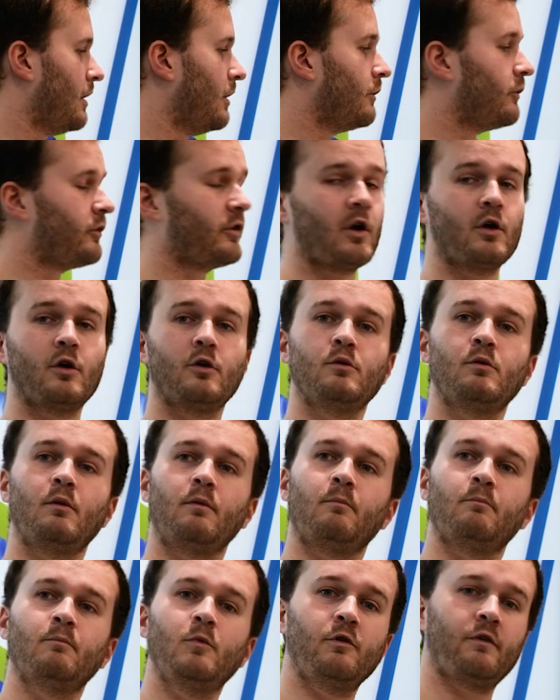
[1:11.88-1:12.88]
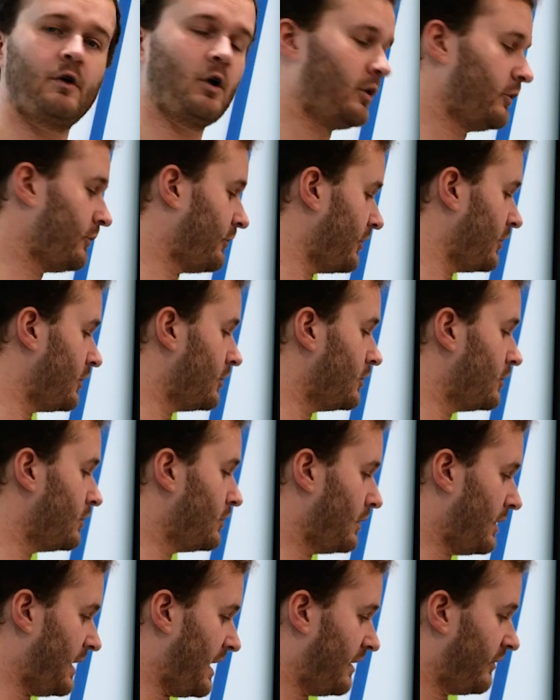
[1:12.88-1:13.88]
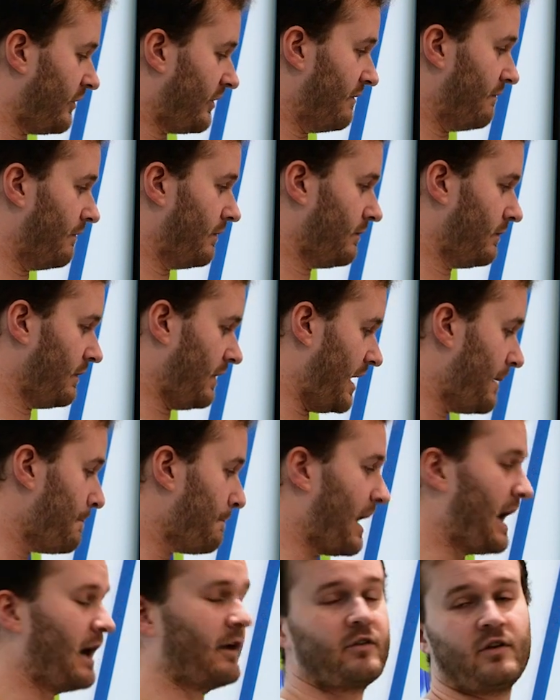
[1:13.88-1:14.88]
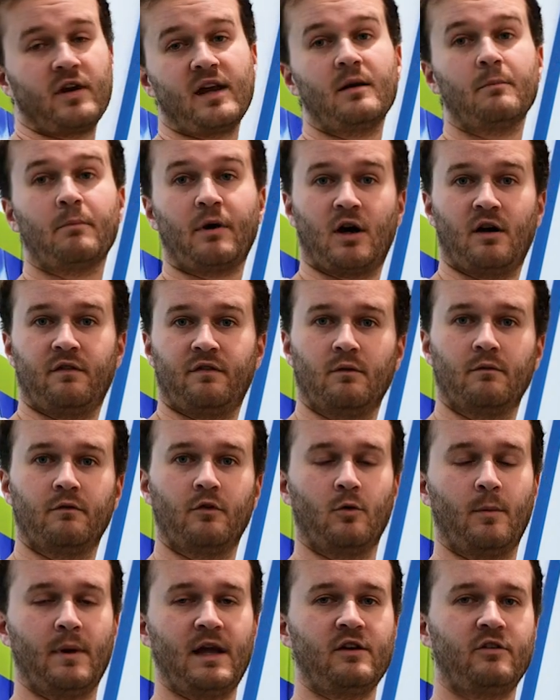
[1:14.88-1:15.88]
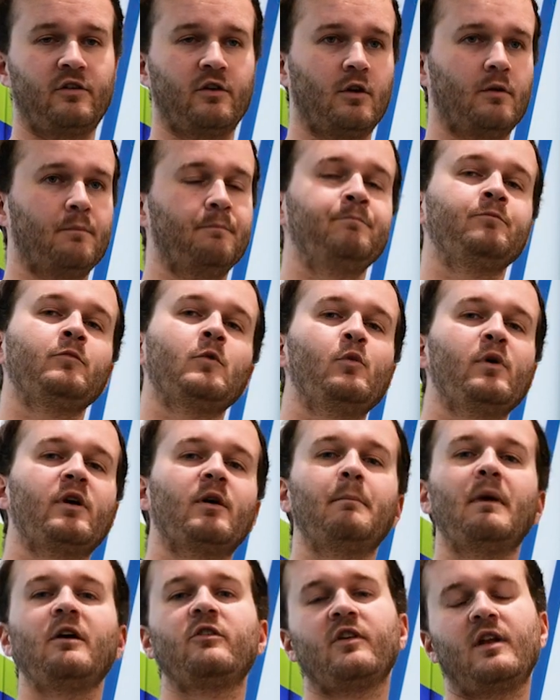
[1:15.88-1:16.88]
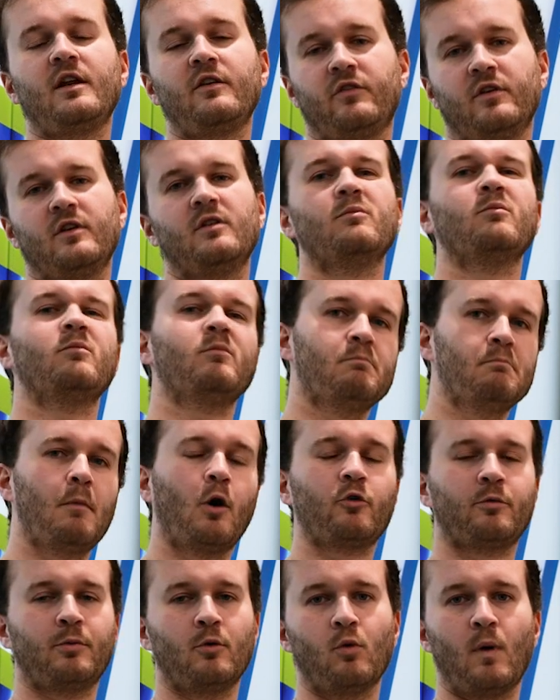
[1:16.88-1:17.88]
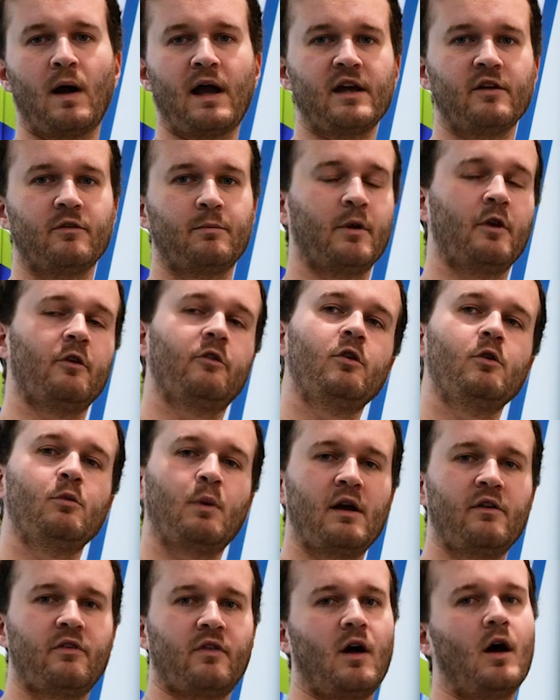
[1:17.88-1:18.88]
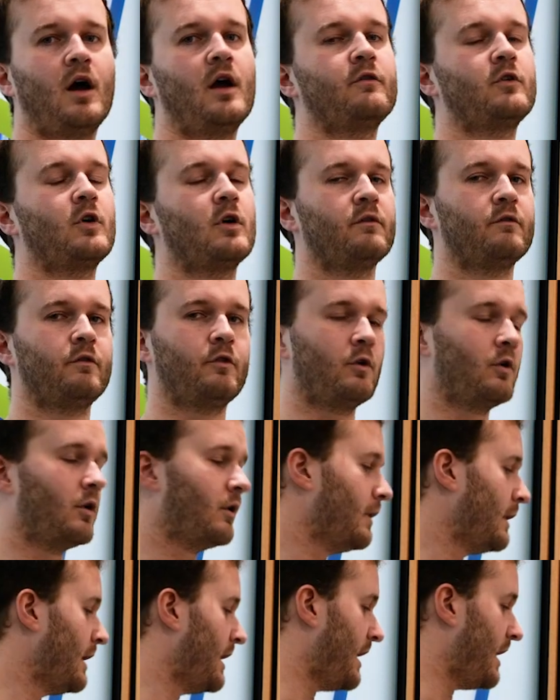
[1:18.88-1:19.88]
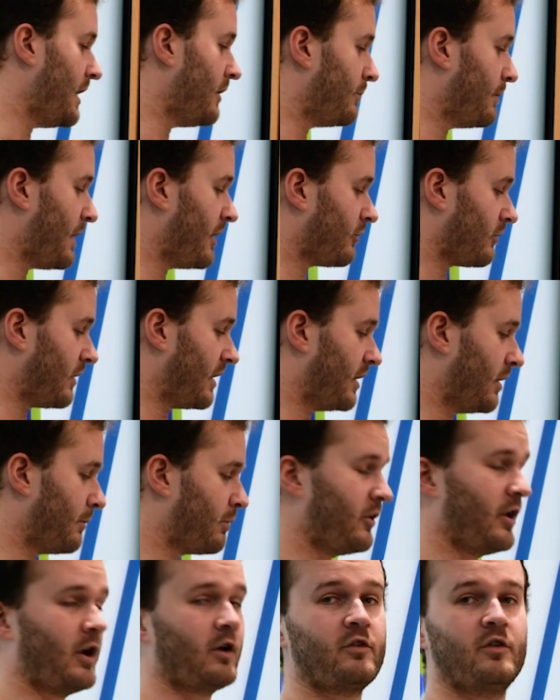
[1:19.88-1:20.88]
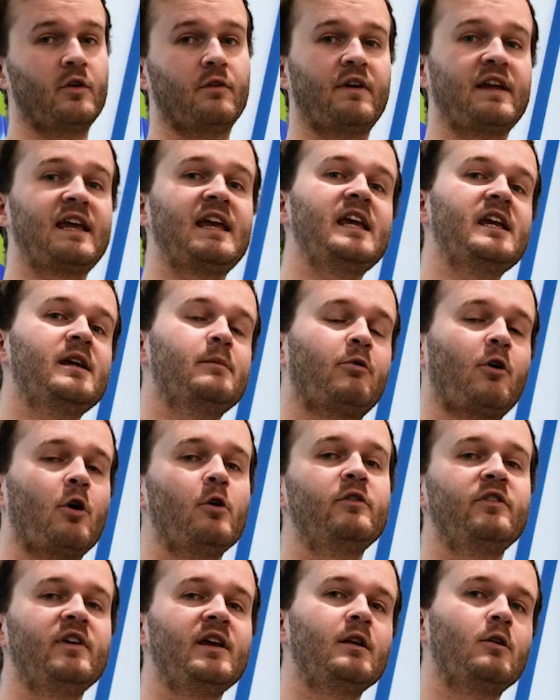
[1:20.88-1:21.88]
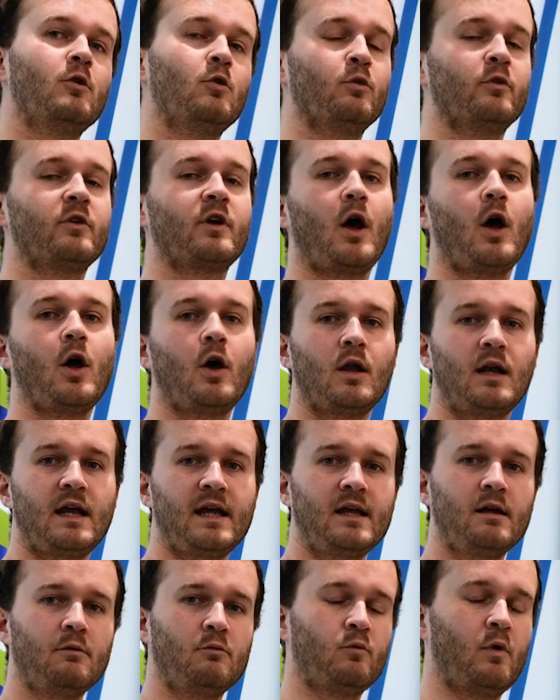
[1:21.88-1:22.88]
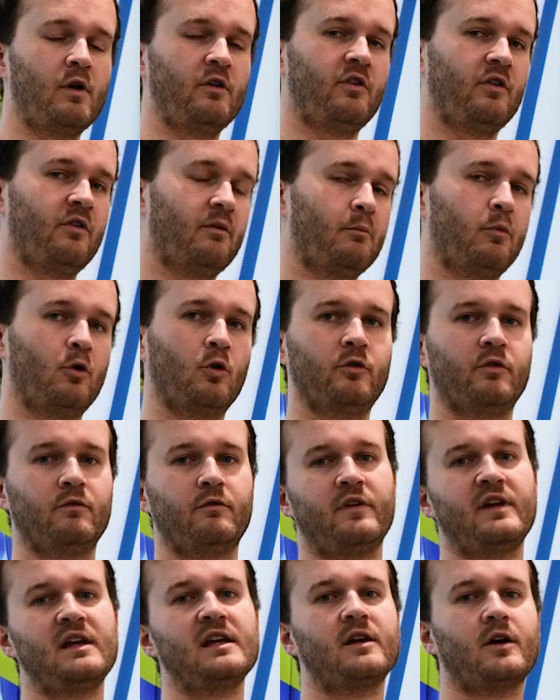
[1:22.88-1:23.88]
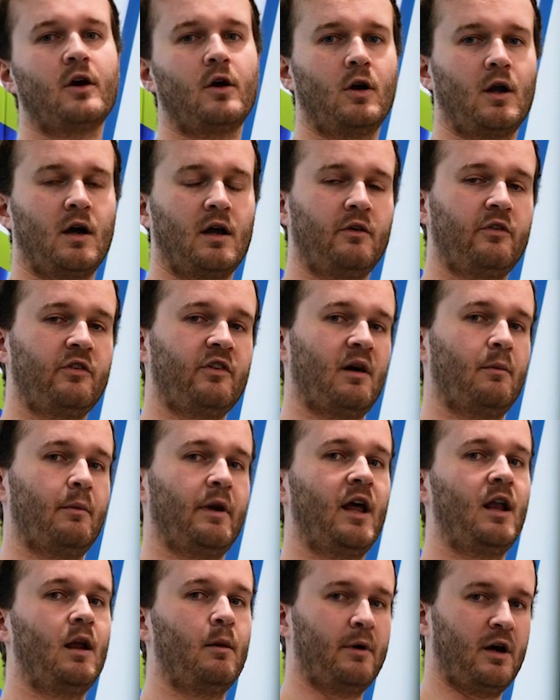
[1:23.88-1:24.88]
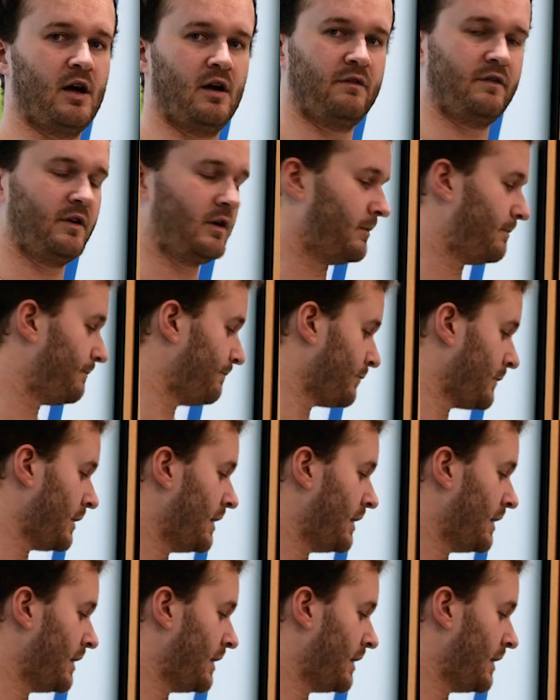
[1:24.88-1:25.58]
So moving on to its impact in biofilm formation, we can measure this in multiple ways, but the two ways that I've gone for is measuring the production of a key protein called curly, which is important for E. coli and Salmonella biofilm.